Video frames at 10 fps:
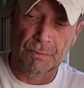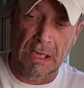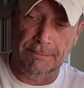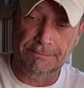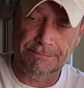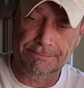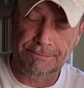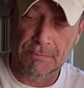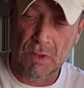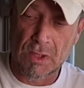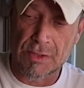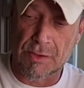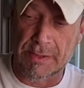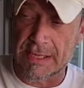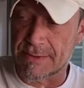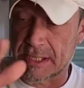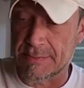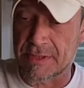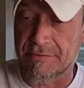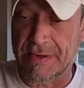Yep. So because it
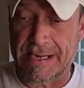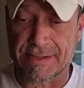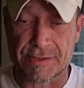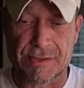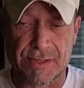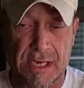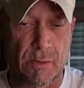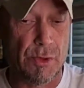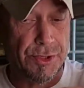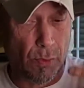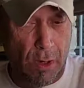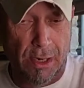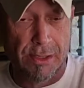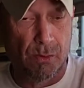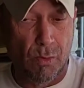comes in fast, this is kind of what you want. You